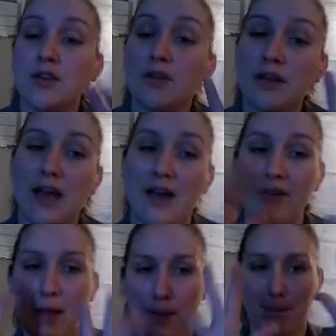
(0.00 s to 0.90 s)
You're going to
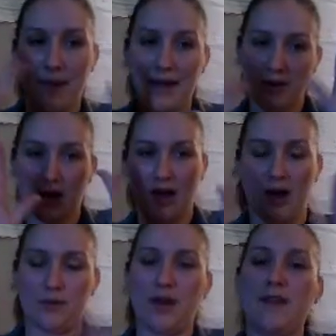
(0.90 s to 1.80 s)
have
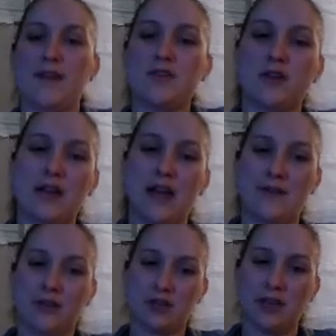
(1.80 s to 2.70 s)
background, and then you're going to
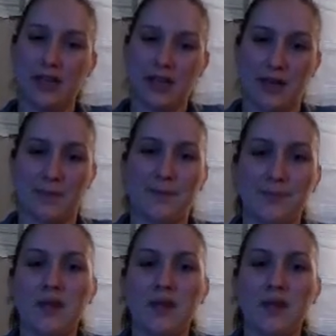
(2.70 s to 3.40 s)
have your claim.